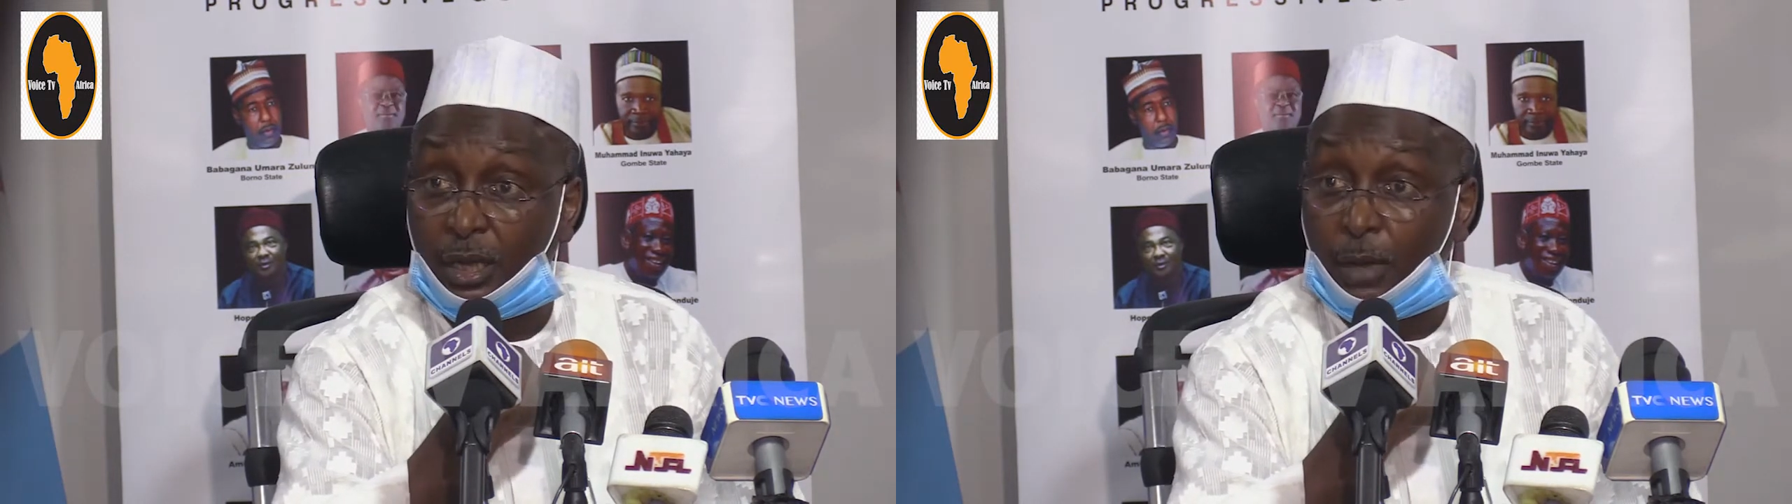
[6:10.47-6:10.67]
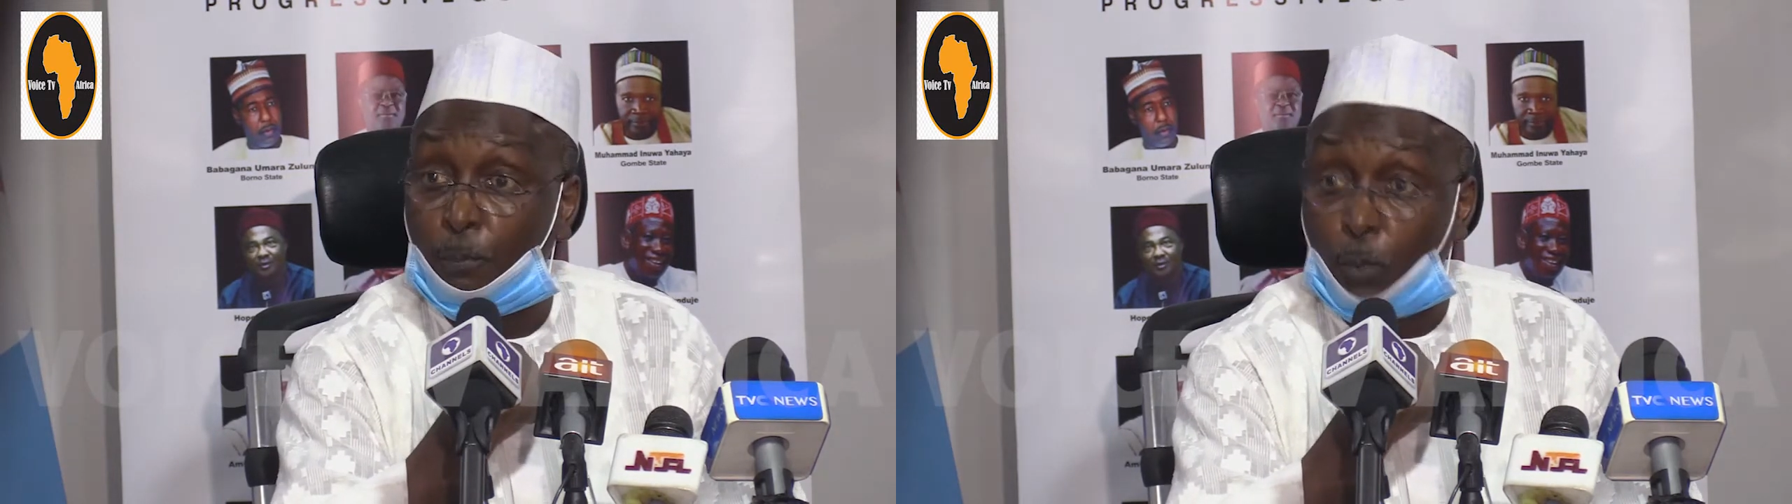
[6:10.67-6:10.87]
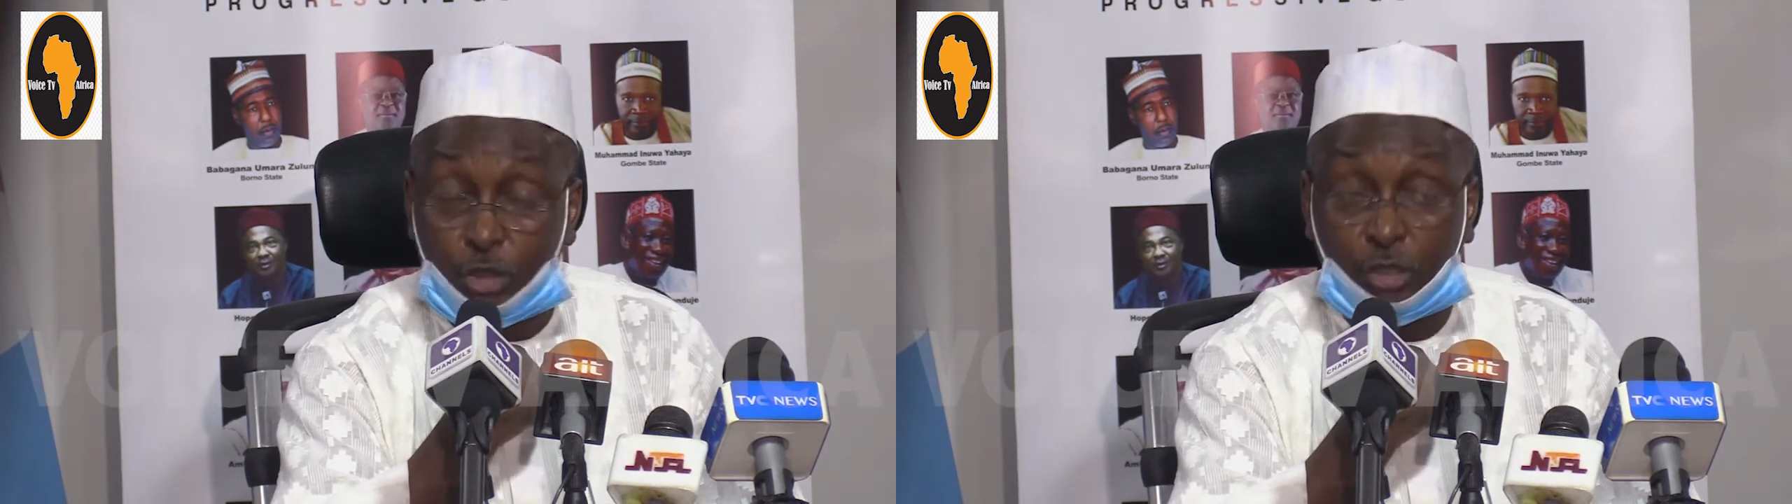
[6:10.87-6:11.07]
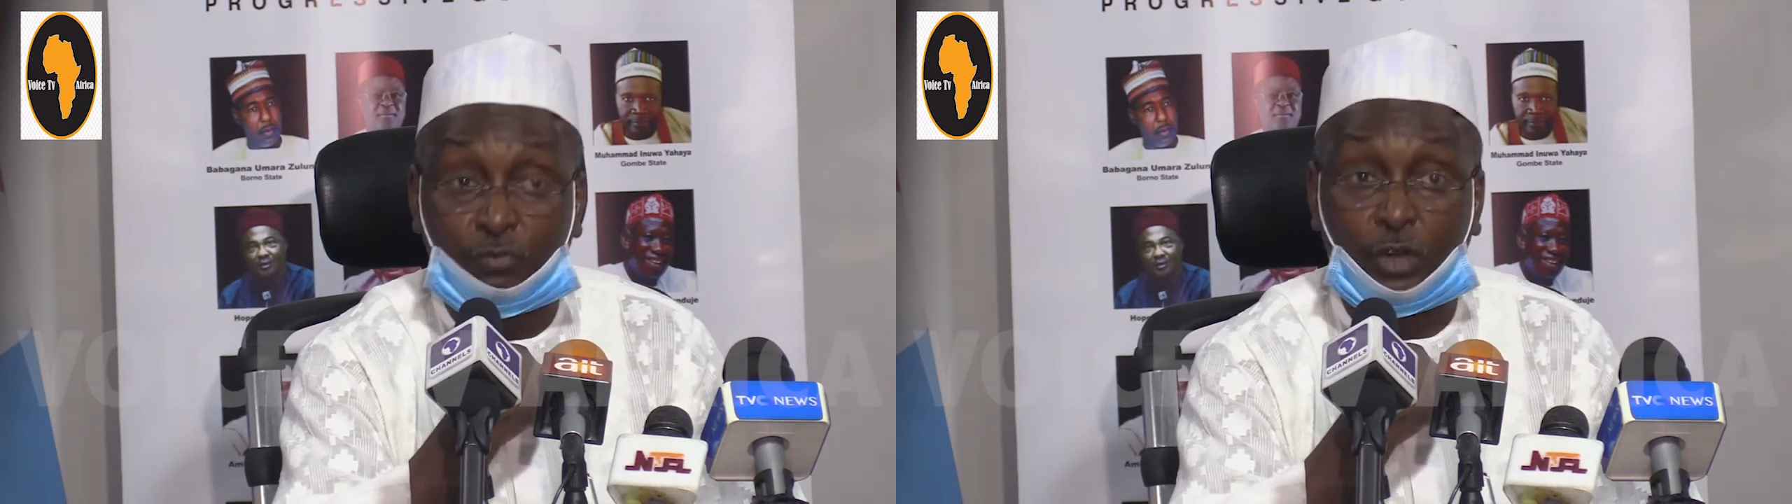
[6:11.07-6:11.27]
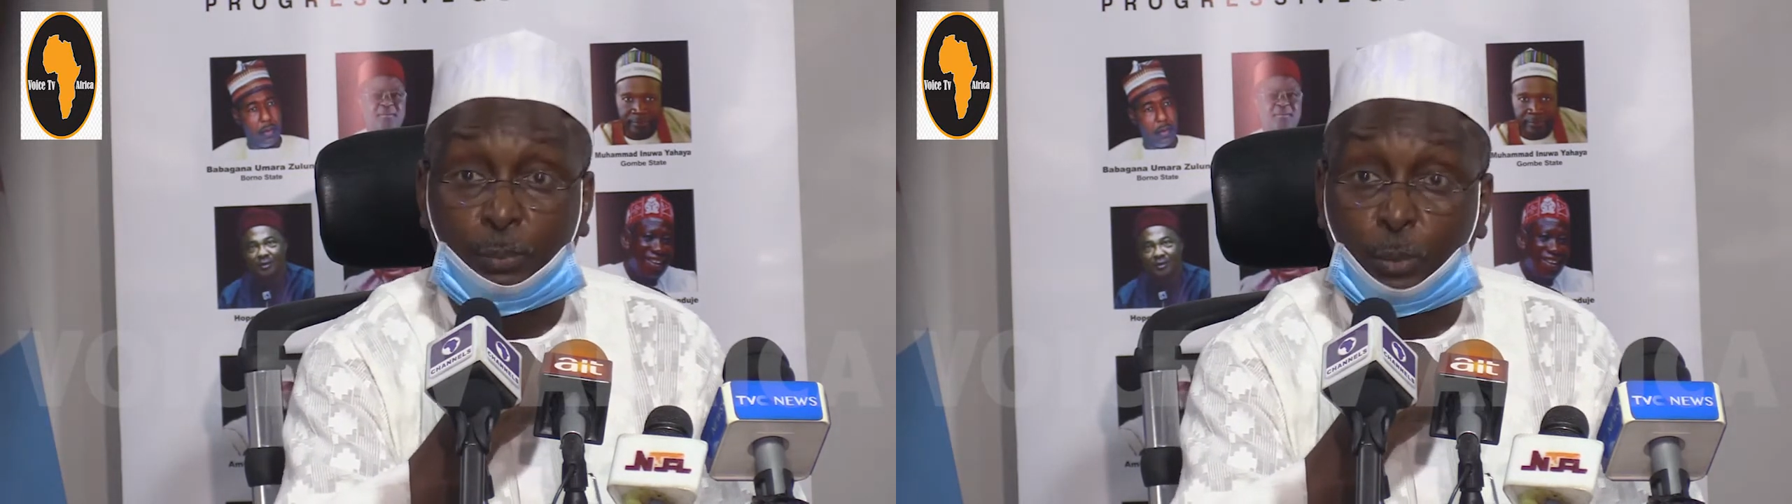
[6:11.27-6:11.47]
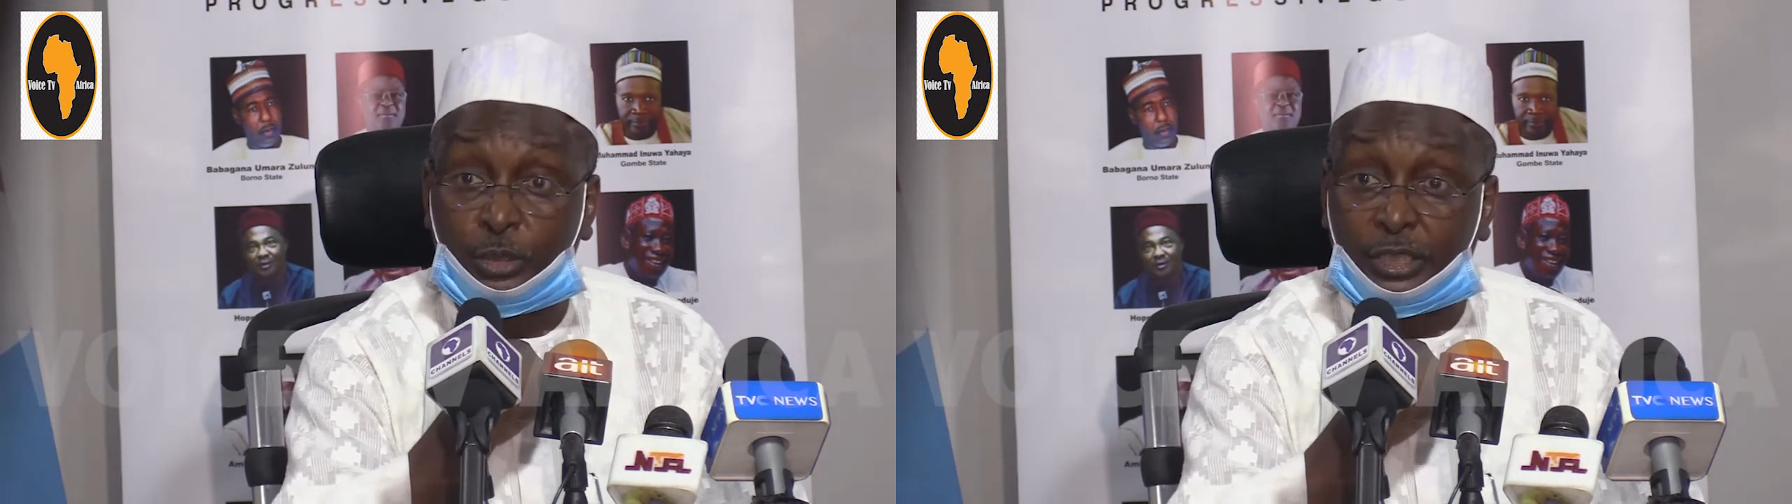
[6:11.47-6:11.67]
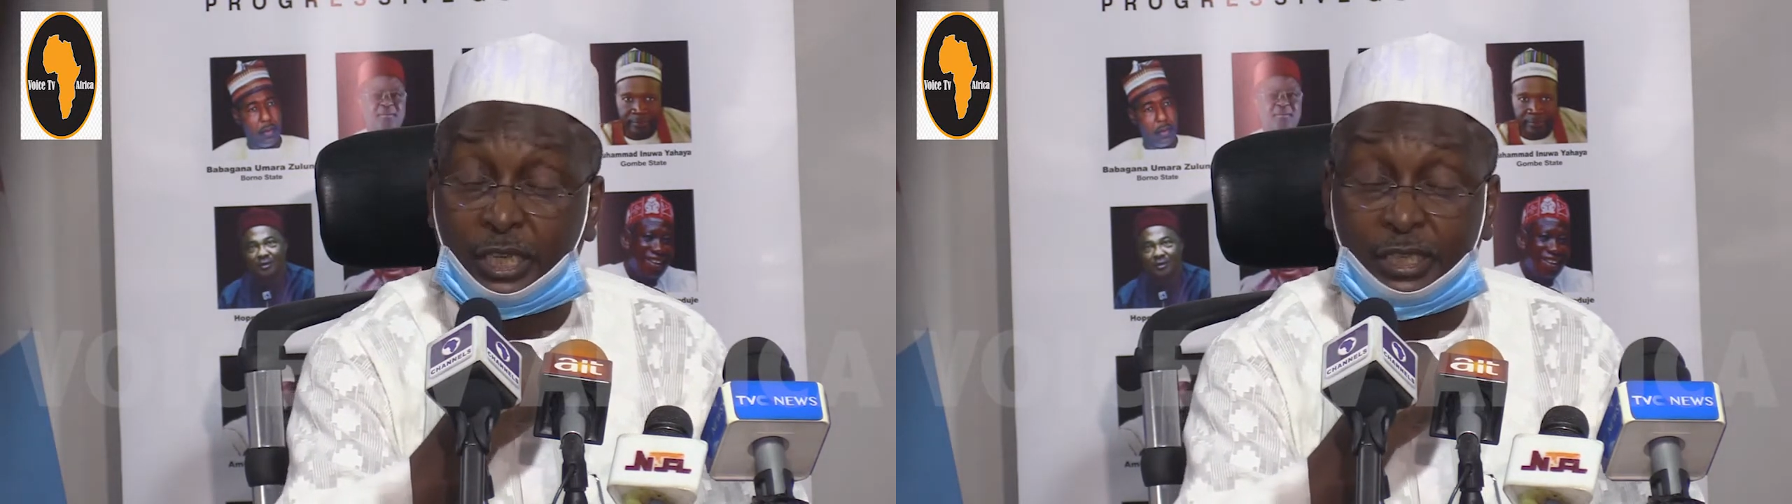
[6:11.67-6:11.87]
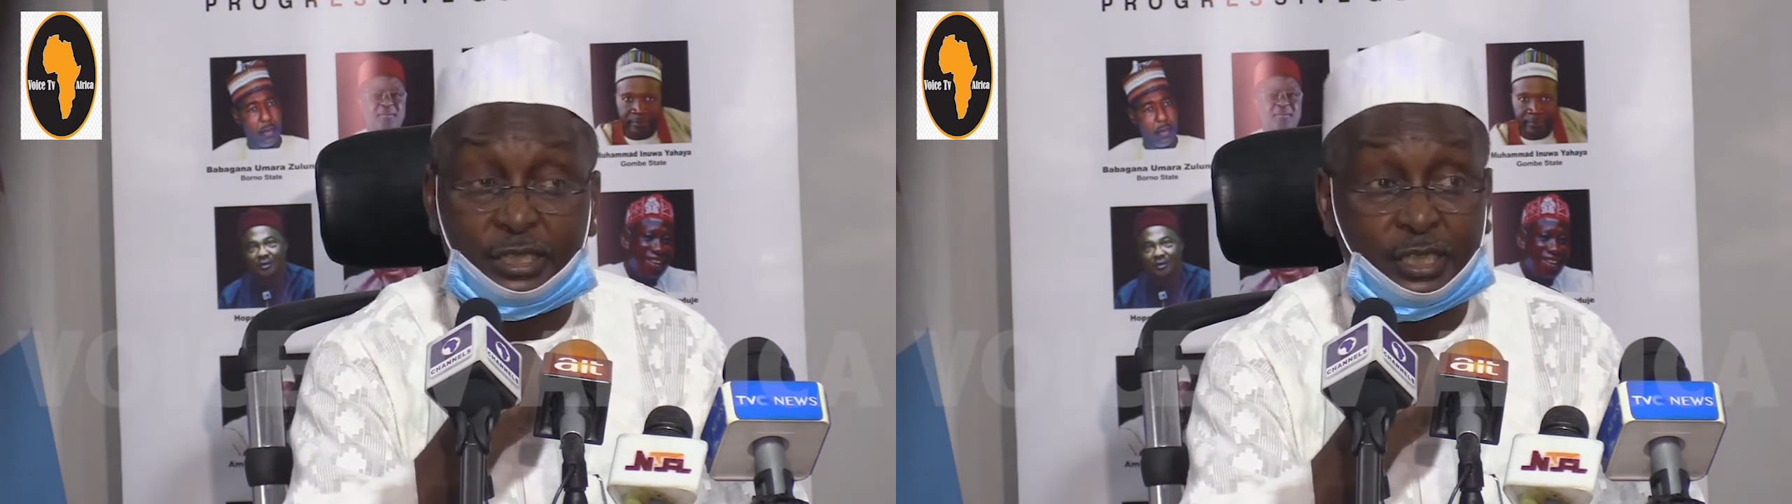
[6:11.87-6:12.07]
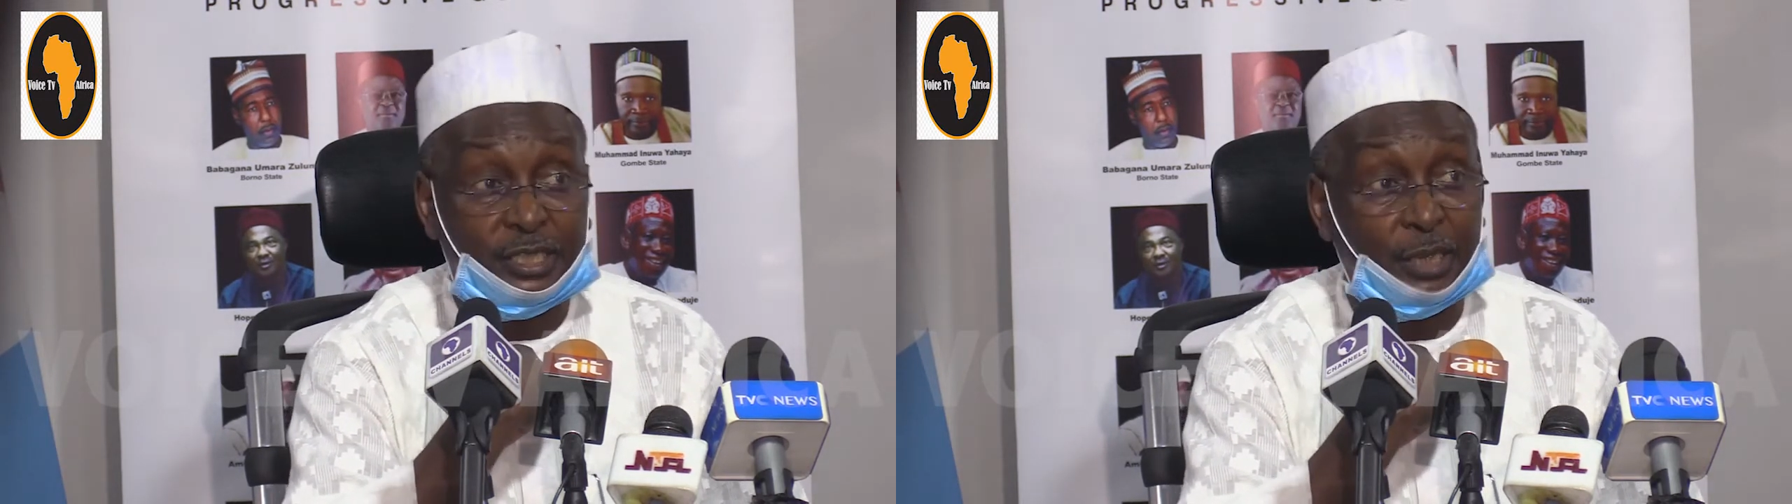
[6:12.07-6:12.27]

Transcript: most of our political leaders